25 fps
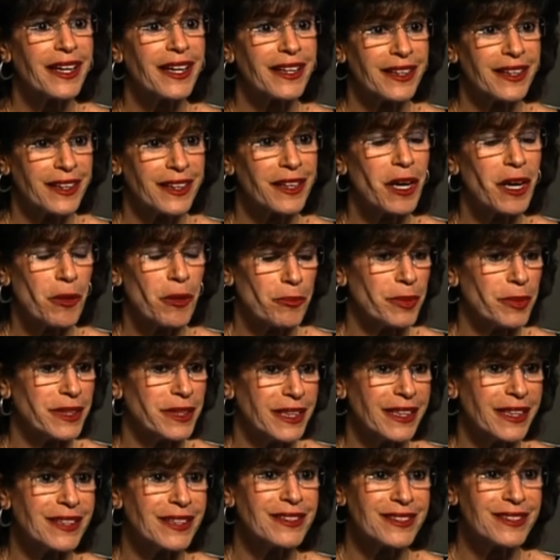
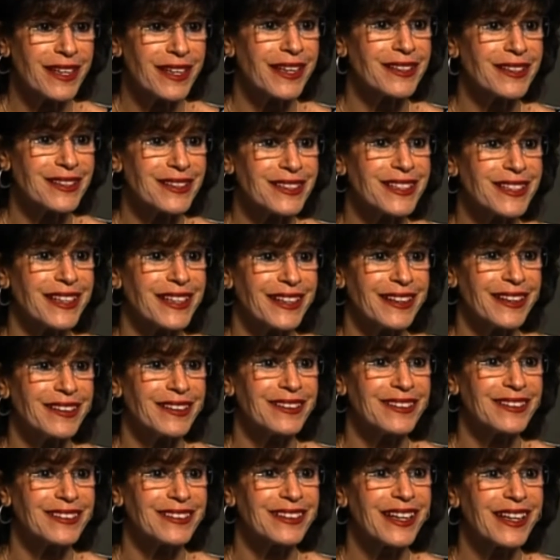companies,
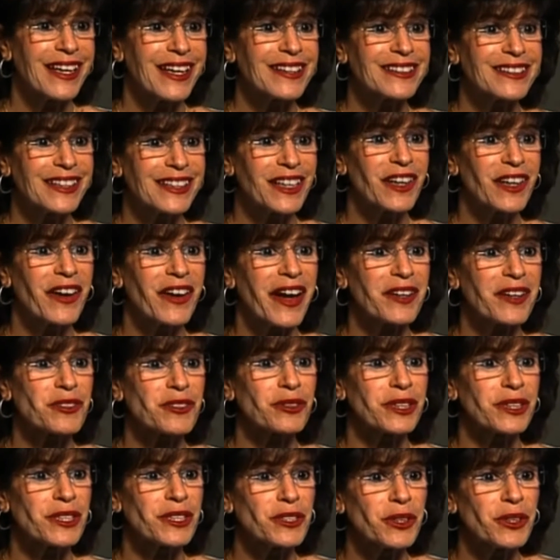entities that are
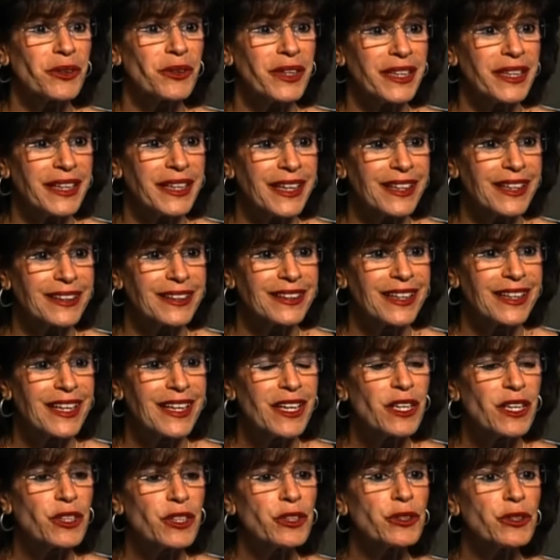actually doing it,
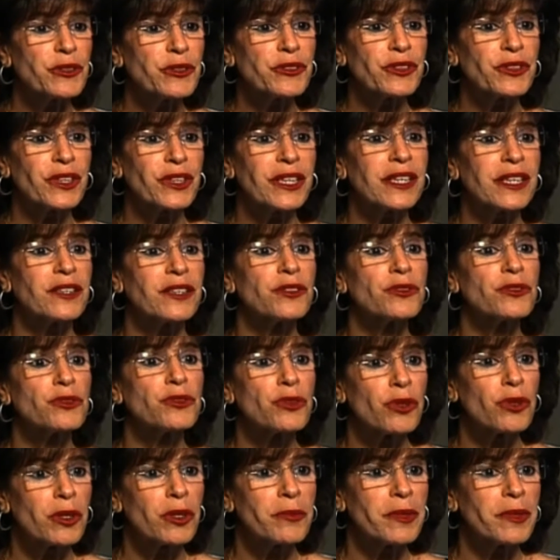you see
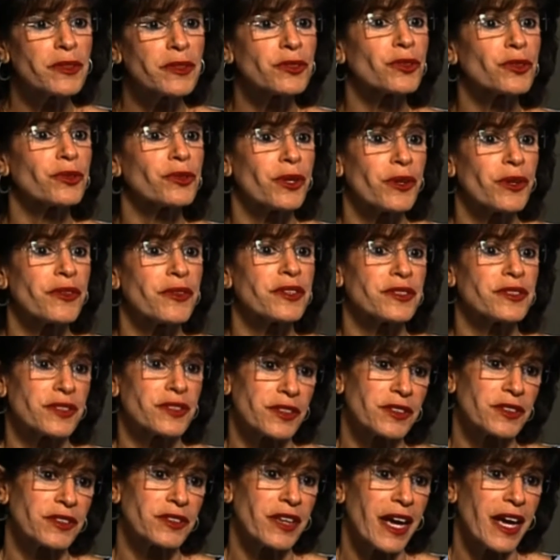enormous growth and
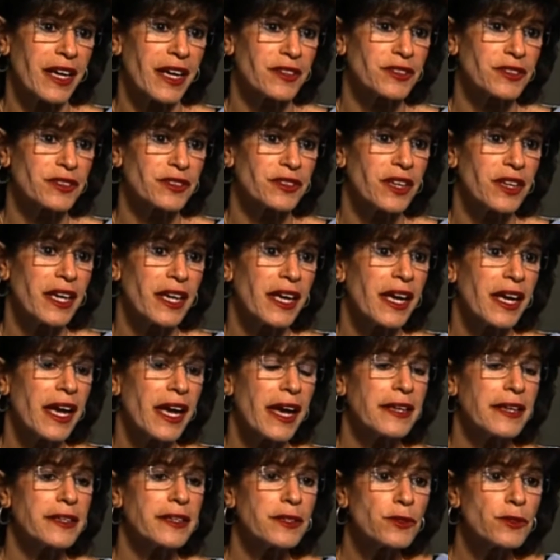success,
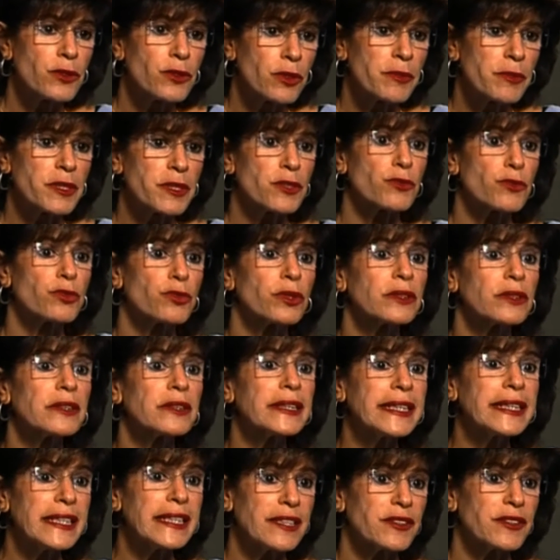an enormous
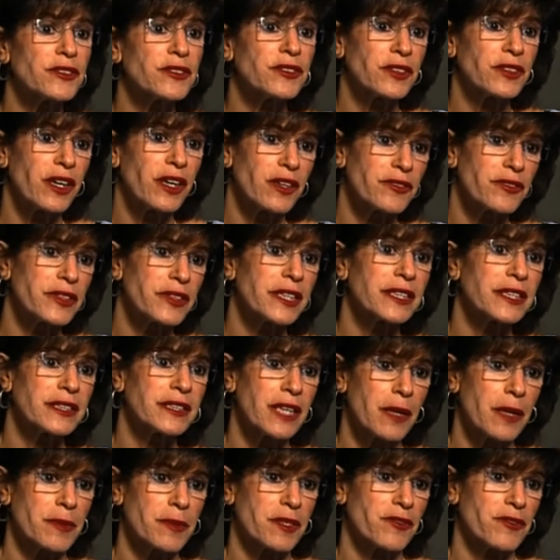release of
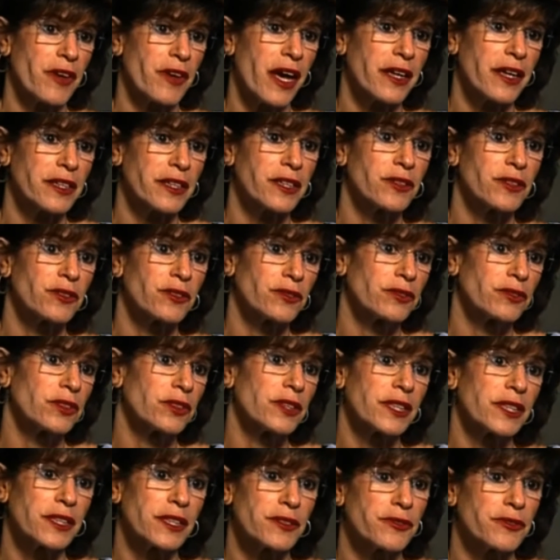economic value.
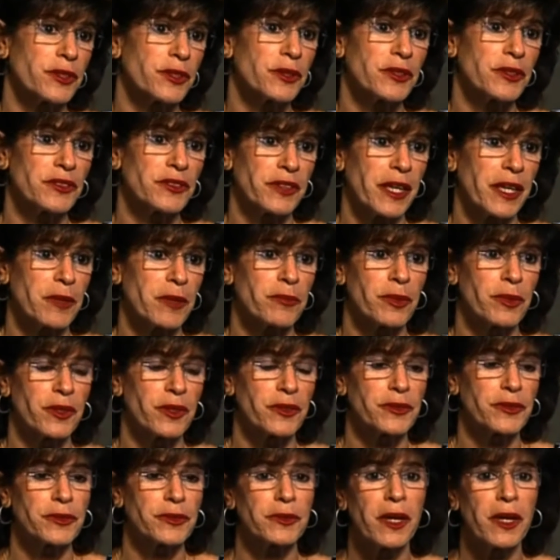Look at a few examples